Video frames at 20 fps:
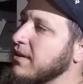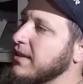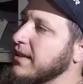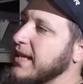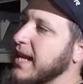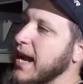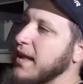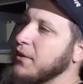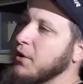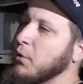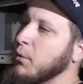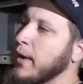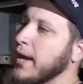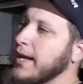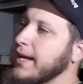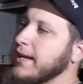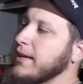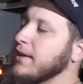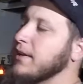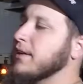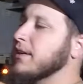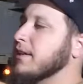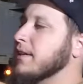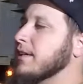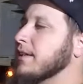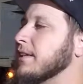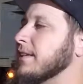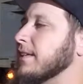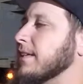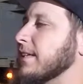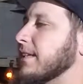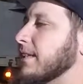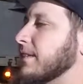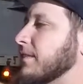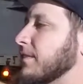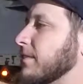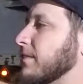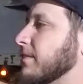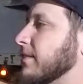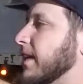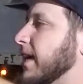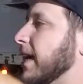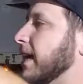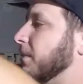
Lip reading: Yeah, they're ready. See?